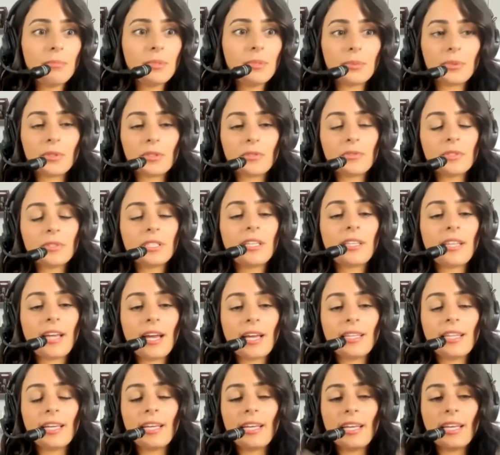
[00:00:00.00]
It was really
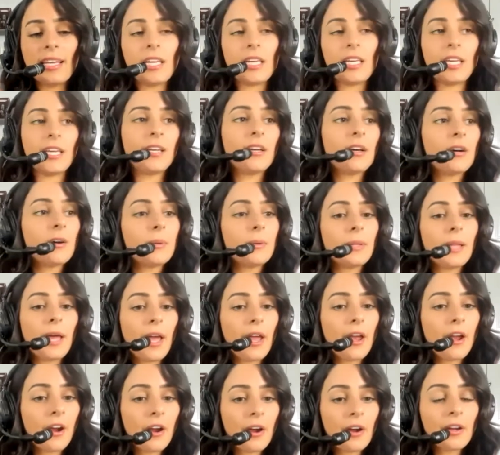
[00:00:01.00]
that like ego
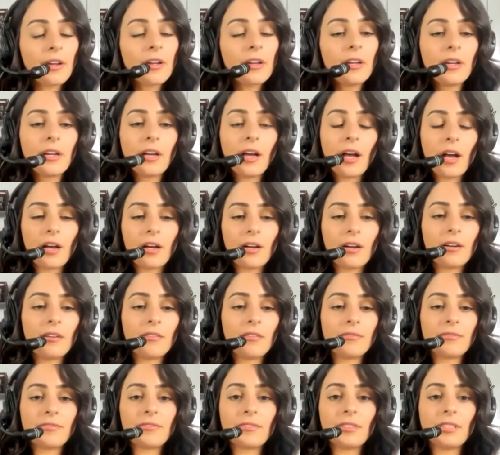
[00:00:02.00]
layer
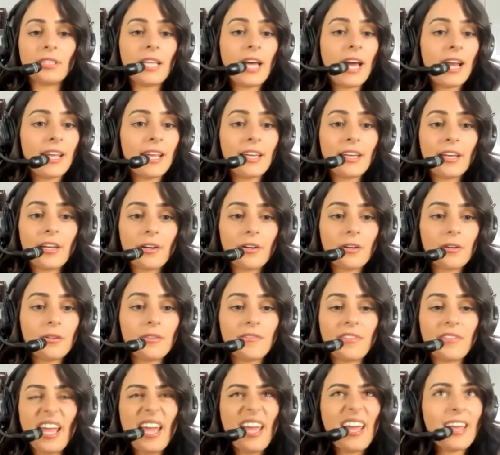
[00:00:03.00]
of letting go
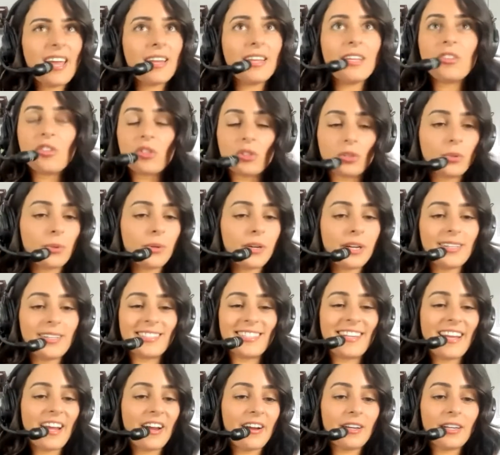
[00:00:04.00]
of any stories
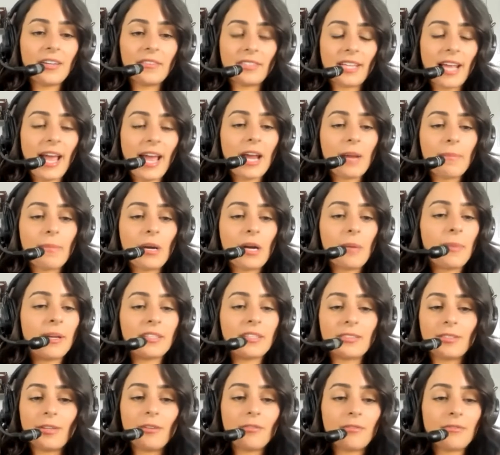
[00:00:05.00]
and narratives I had about
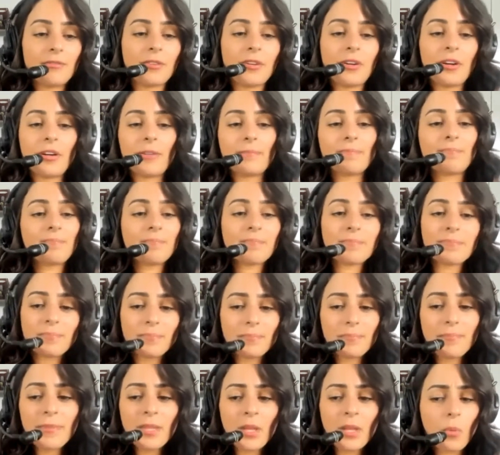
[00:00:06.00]
myself for
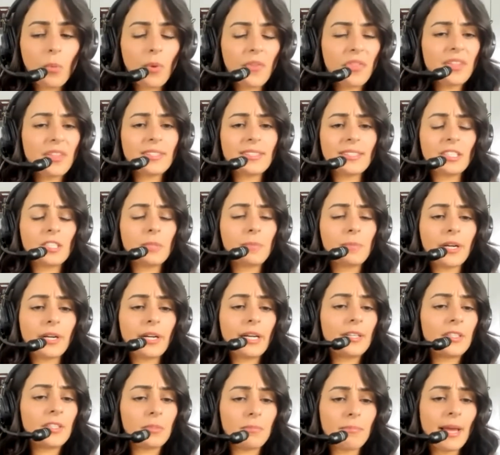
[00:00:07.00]
what this
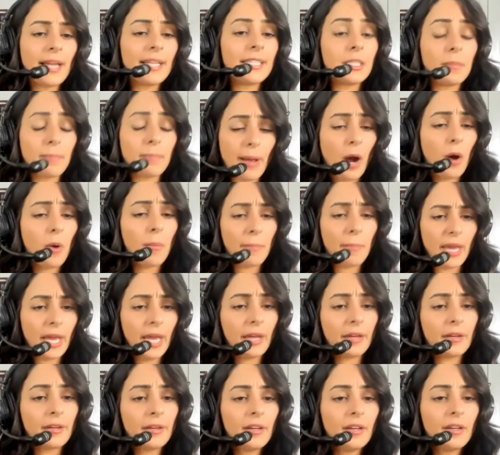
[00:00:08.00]
experience meant about
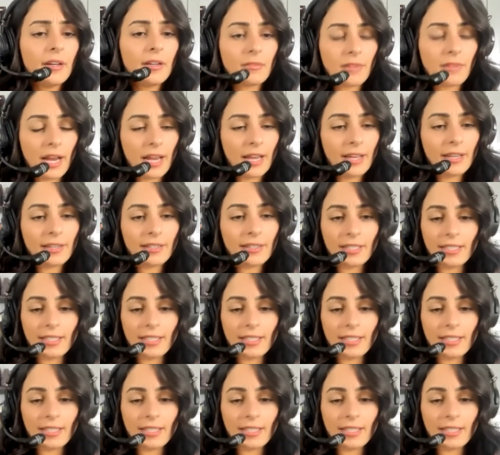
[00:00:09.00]
me. Right.